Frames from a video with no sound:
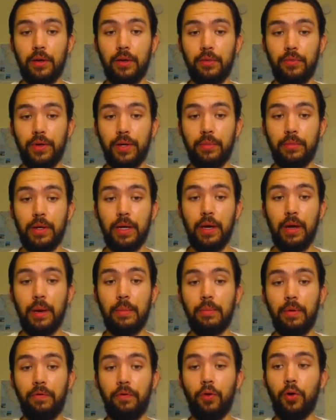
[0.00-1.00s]
of them.
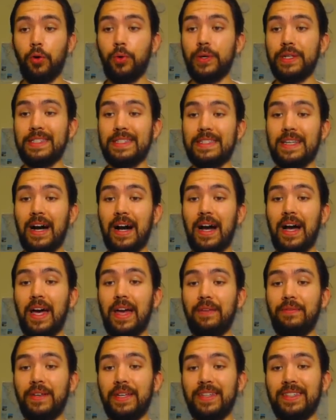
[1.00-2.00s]
Before we
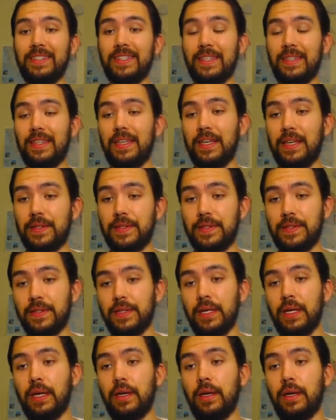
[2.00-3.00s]
dive into this,
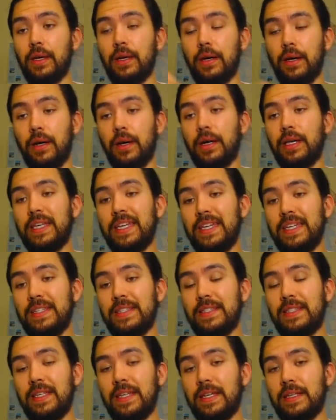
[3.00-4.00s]

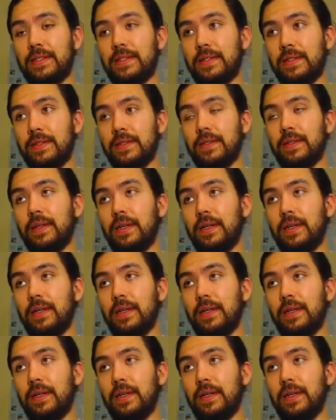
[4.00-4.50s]
does this